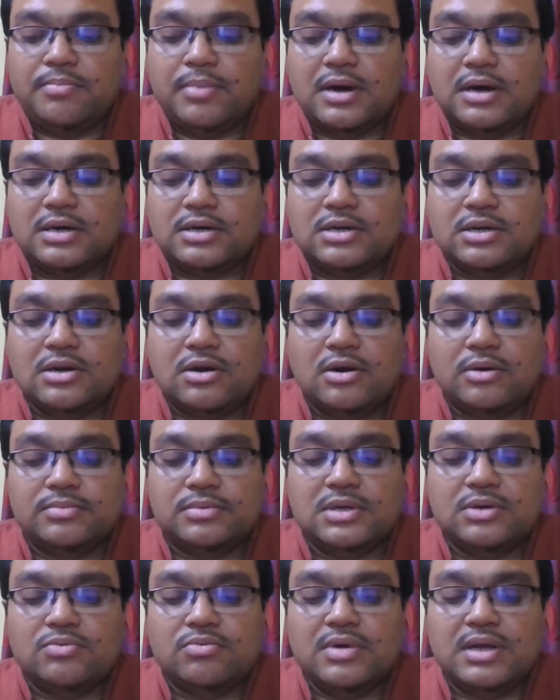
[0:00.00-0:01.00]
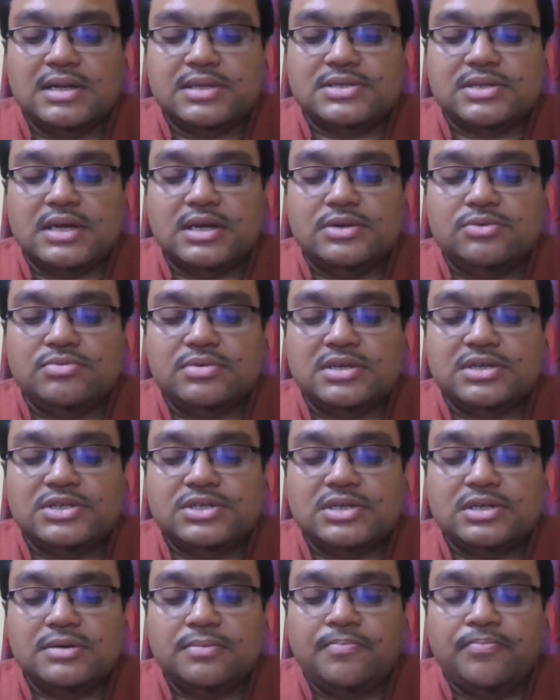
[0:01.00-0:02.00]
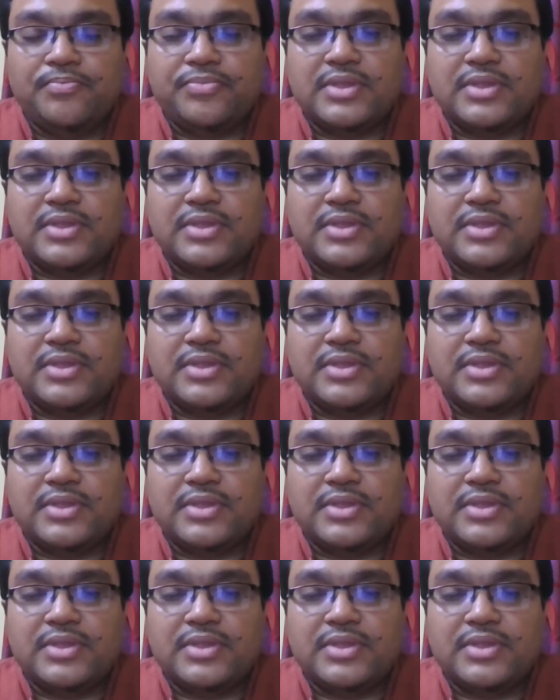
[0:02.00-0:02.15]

part of the Welsh education.